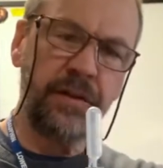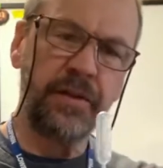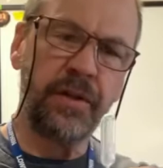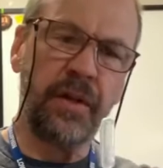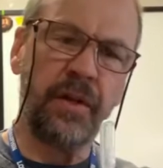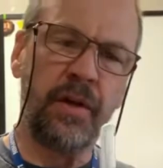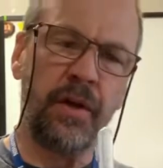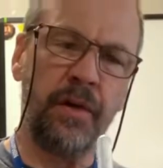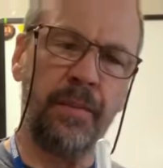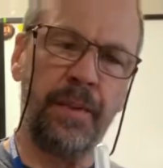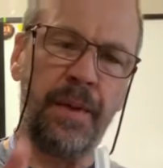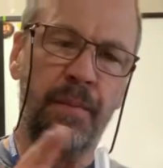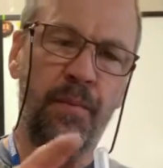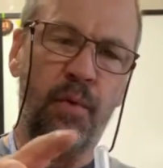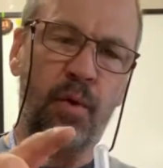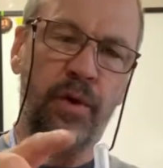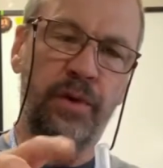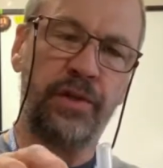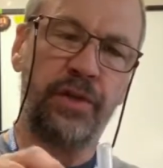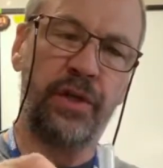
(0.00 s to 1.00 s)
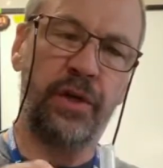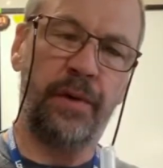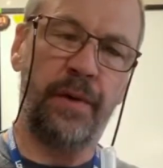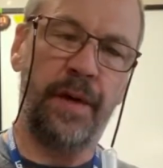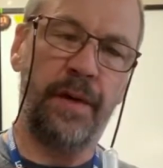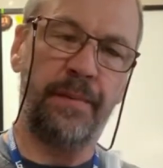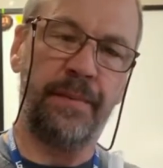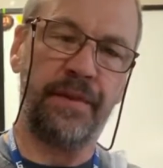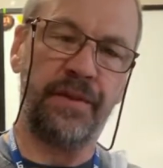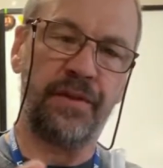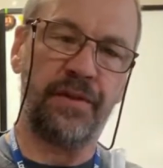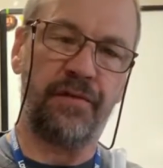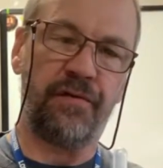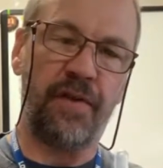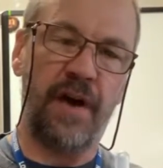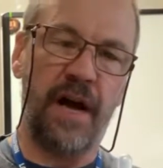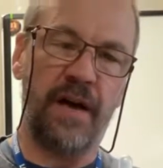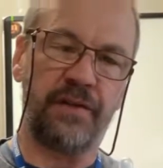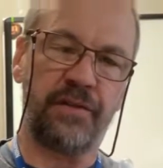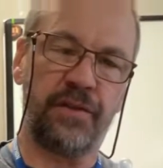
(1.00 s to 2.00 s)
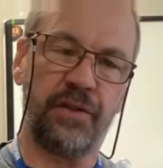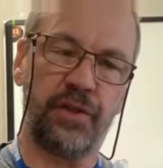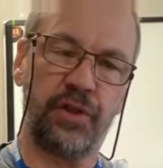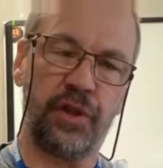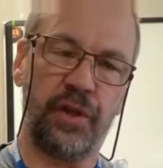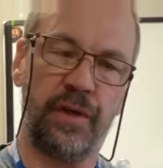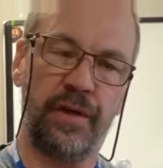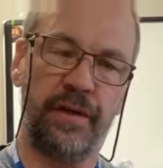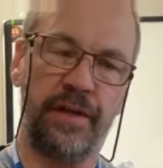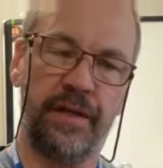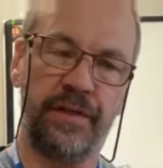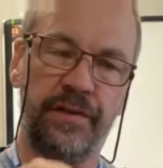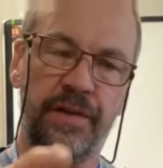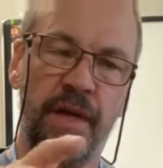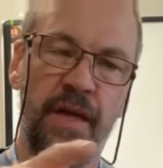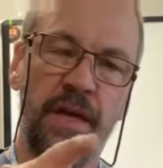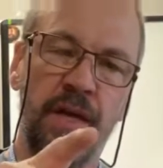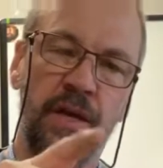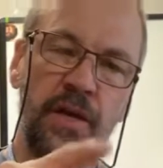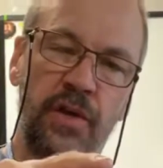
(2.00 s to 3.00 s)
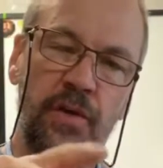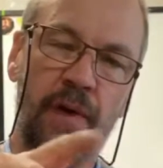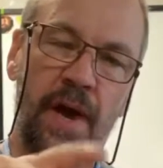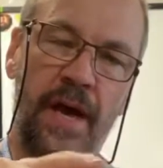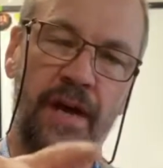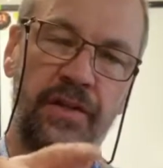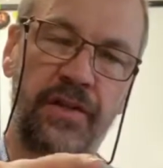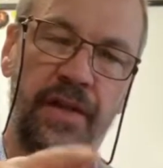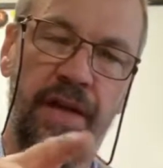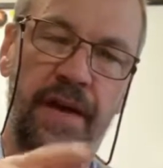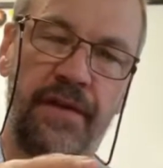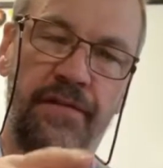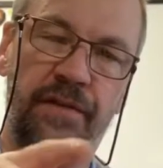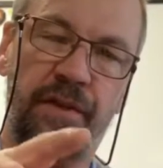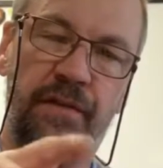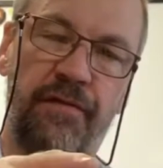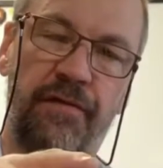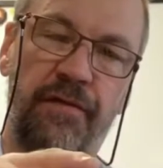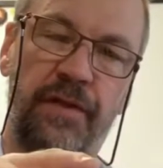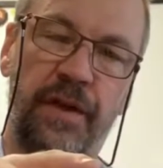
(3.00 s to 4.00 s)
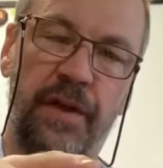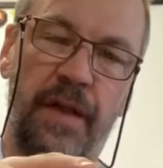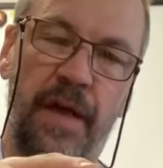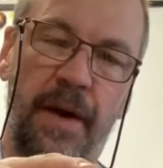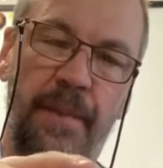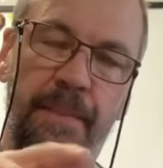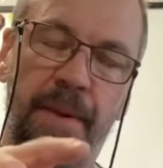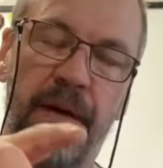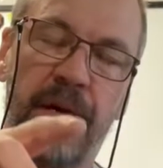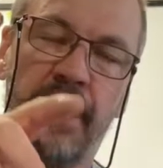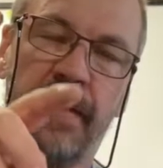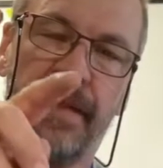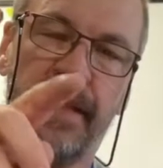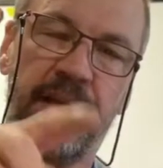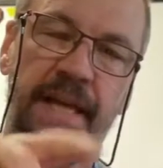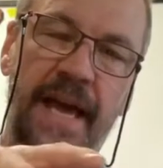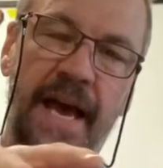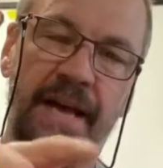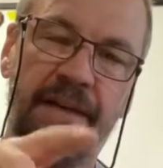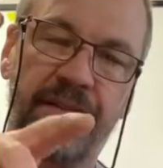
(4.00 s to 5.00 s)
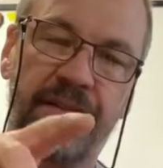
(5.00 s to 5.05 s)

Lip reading: a little bit more to it, and Mr. Fox will show you this. You actually have to fill up the gas